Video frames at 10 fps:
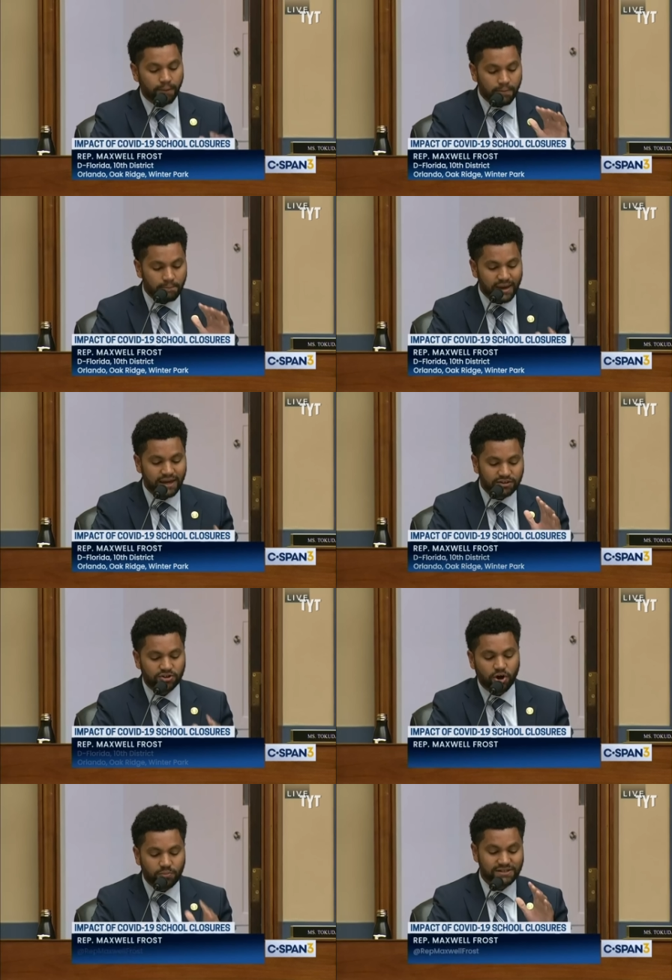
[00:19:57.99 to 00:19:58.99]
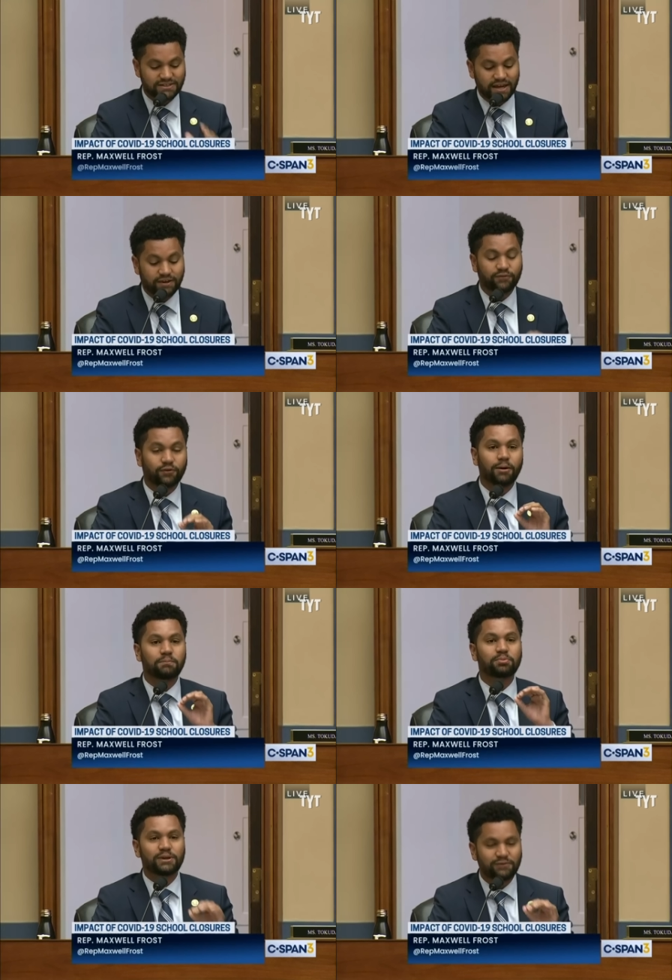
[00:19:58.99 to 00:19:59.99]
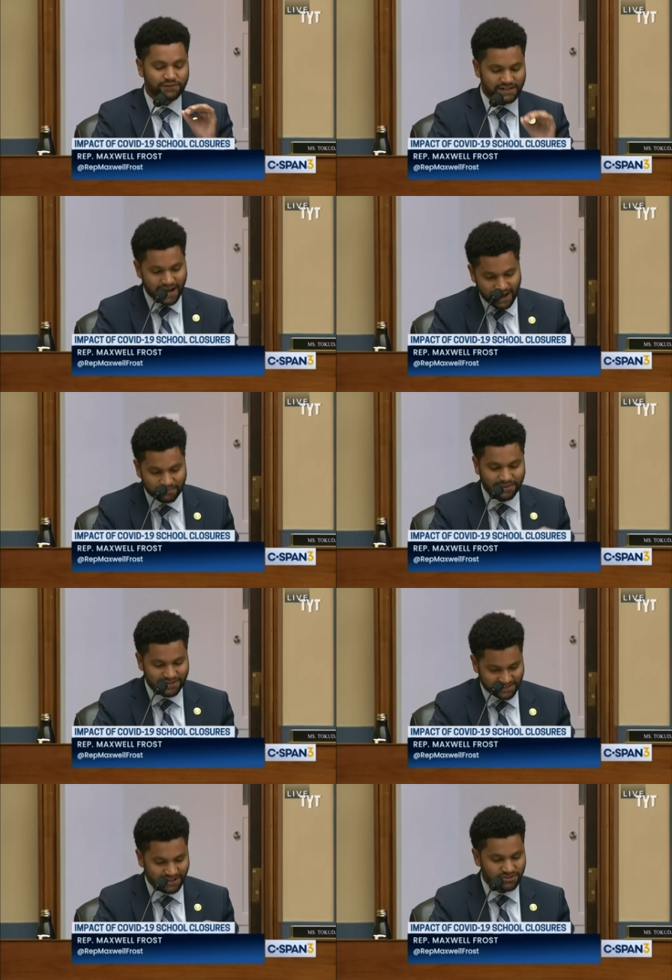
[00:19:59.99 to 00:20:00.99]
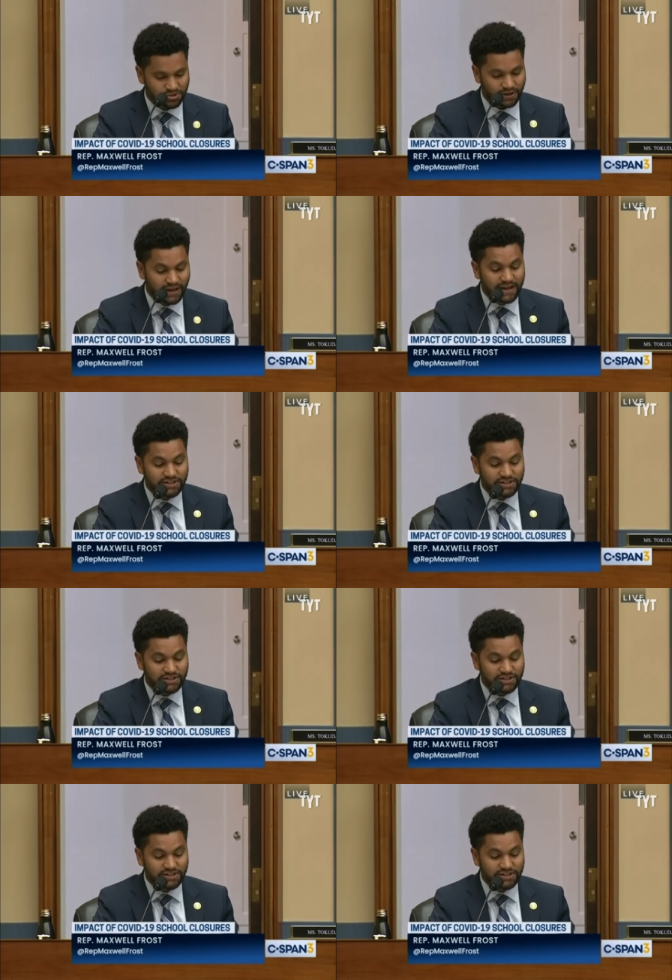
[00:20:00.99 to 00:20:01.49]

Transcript: but make no mistake, for a brief time in this country,